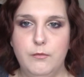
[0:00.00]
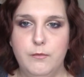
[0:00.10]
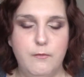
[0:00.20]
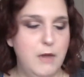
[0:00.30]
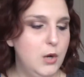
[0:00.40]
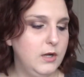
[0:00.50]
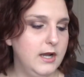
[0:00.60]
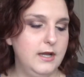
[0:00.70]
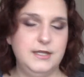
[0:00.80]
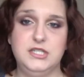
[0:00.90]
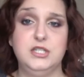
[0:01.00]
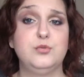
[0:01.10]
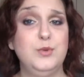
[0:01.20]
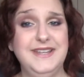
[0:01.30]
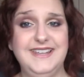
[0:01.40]
Mocha is
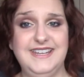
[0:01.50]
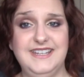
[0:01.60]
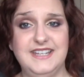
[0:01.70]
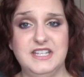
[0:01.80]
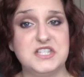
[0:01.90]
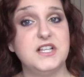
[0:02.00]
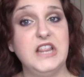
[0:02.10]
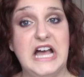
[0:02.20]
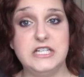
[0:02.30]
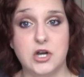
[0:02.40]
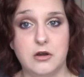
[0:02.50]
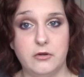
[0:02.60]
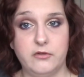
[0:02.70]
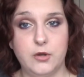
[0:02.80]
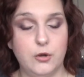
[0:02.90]
just really, it's a lot darker
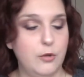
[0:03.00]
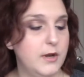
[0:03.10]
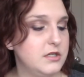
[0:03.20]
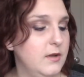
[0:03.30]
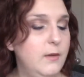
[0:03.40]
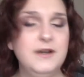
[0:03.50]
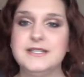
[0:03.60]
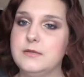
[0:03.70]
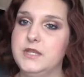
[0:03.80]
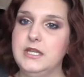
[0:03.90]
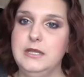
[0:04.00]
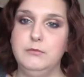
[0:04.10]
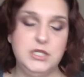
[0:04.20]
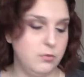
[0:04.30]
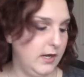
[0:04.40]
than Cocoa Bear. So I wanted something in
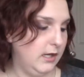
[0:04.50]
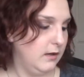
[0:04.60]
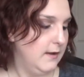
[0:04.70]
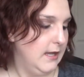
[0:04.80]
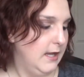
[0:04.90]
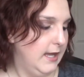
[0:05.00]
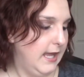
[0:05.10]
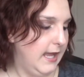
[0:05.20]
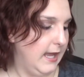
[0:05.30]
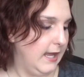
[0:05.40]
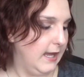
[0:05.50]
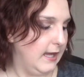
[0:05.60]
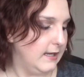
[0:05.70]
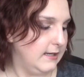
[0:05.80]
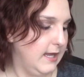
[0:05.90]
between.
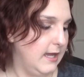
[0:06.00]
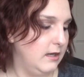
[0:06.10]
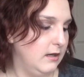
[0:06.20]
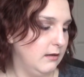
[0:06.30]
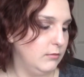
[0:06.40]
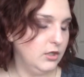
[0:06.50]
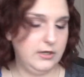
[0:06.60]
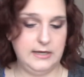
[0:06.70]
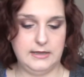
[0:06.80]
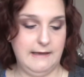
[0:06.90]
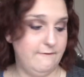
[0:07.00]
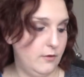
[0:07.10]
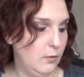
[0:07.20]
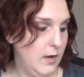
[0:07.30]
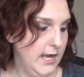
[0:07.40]
And again, I've been looking at that
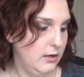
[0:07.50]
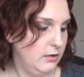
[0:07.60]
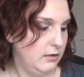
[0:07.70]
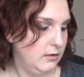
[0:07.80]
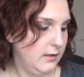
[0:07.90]
for a while.